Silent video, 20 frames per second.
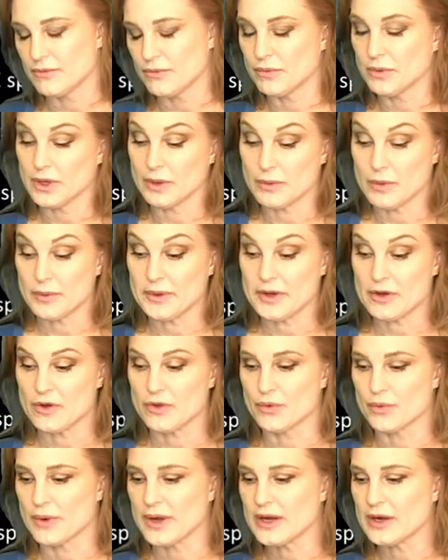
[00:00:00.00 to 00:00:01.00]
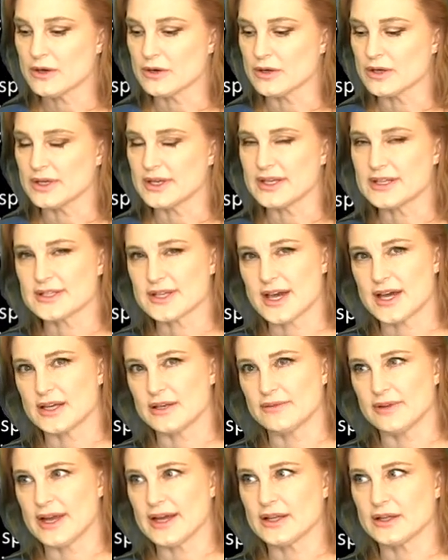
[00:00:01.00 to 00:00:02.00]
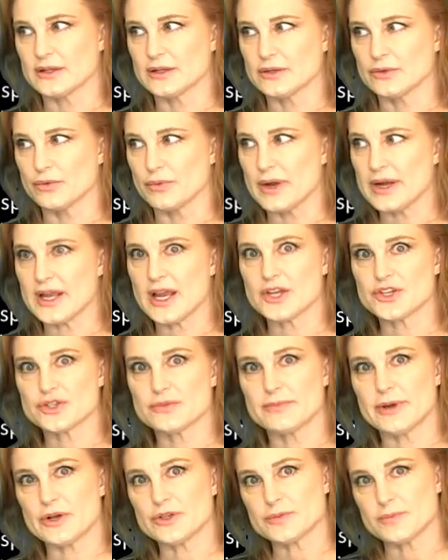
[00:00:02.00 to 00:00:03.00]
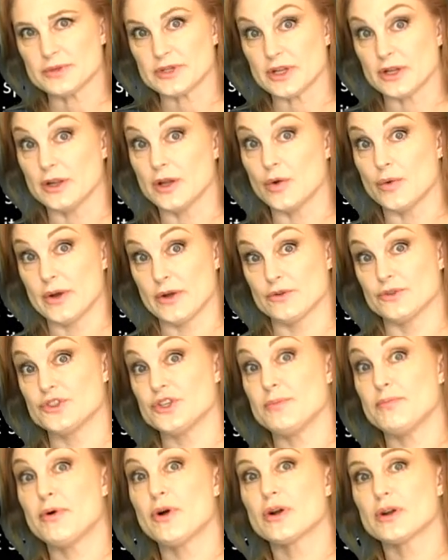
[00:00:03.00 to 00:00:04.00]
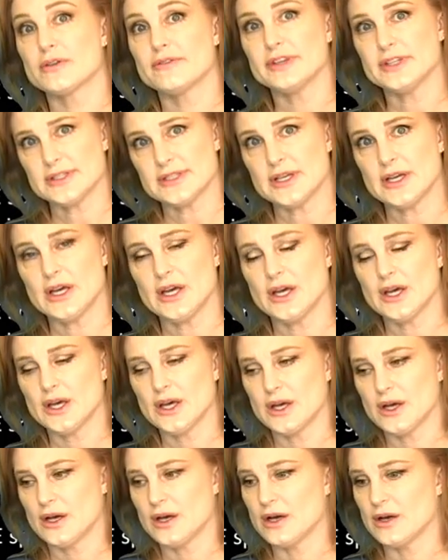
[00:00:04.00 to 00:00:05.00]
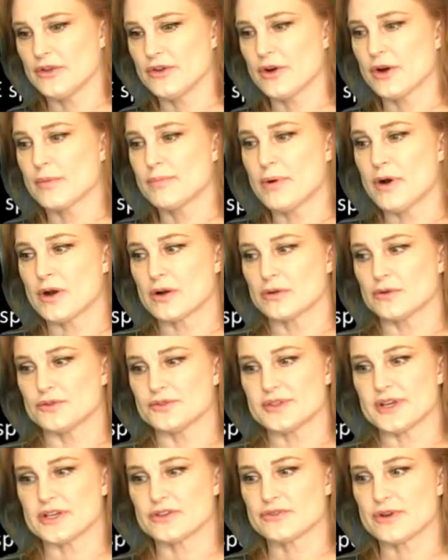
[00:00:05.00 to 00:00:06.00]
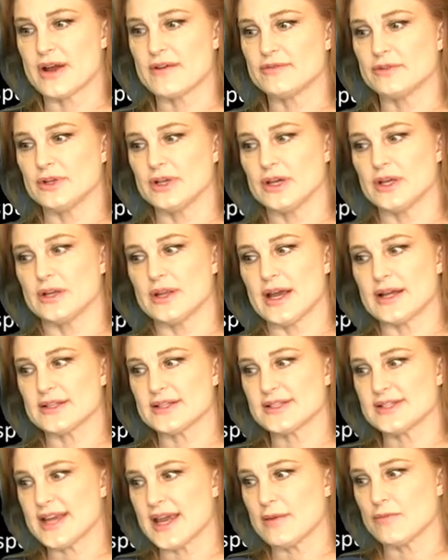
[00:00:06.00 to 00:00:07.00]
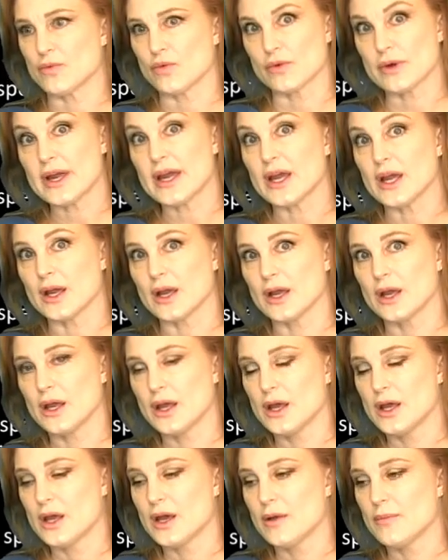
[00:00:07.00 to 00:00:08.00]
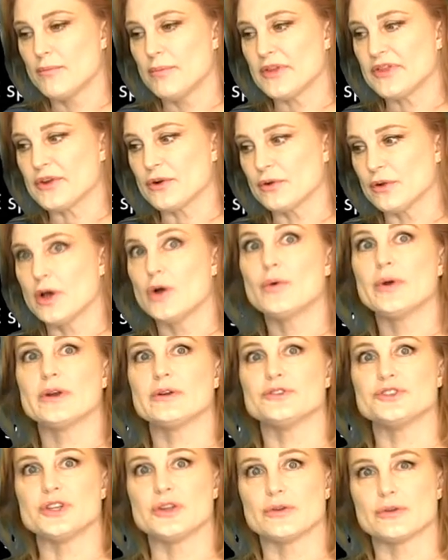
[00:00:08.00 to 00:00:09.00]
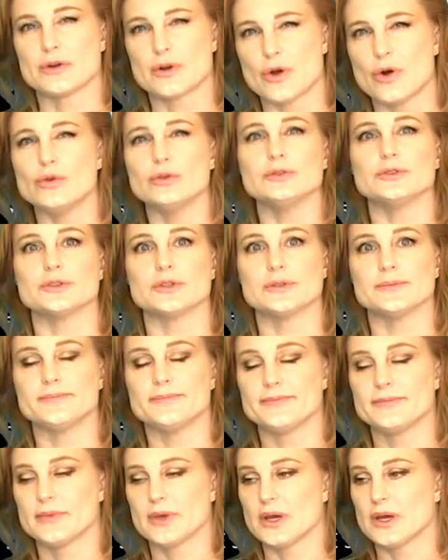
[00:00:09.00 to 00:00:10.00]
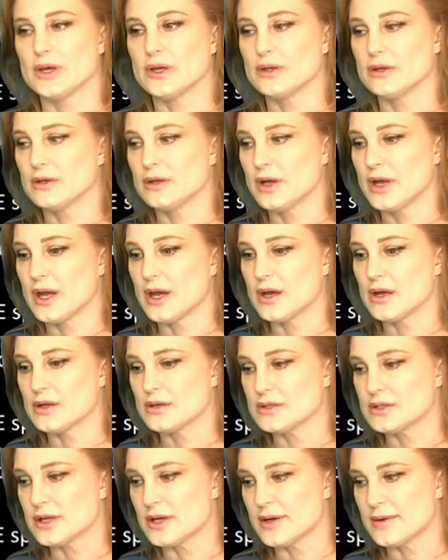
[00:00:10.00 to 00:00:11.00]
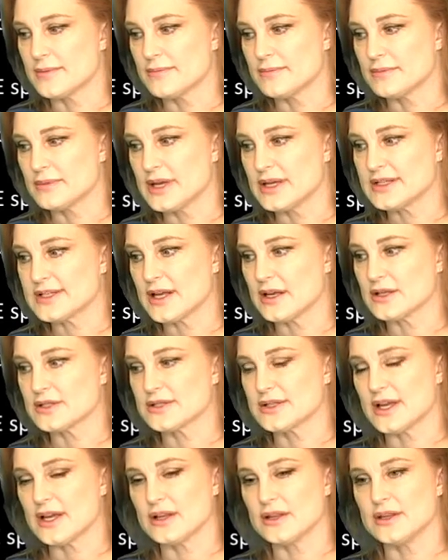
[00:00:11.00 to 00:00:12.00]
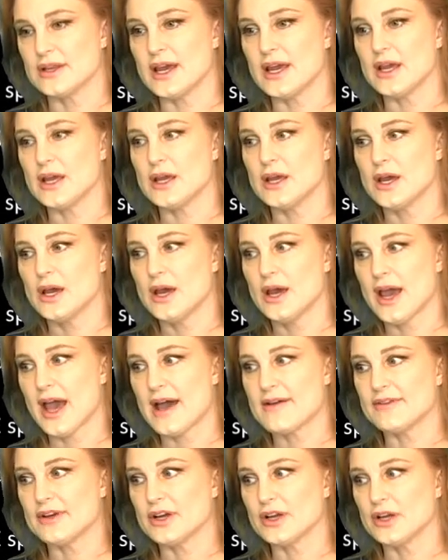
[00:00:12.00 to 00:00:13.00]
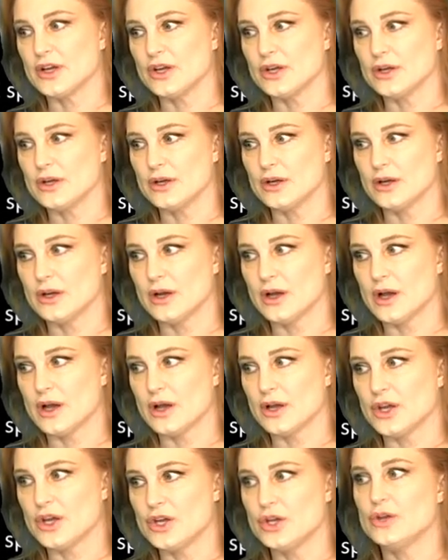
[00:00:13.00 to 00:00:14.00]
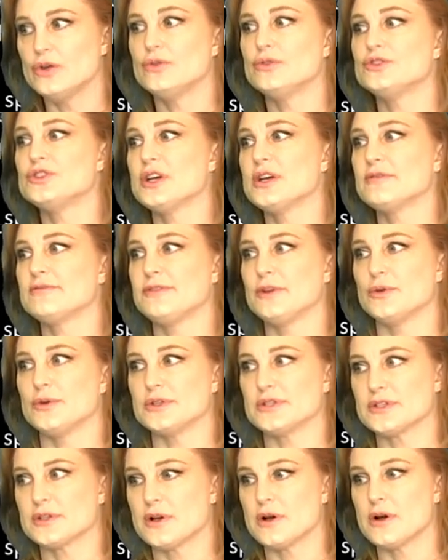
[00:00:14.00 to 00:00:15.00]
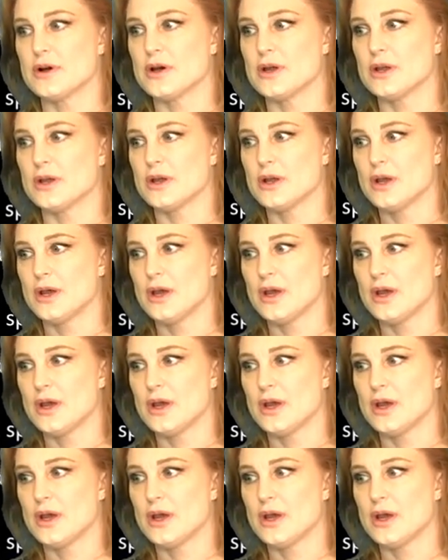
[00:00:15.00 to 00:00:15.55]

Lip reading: really what we call the ring current. It's kind of like the radiation belts, but the low energy part of it. There are particles that travel in that same ring, but they're low energy. They're colder, and they tell us they have a huge influence on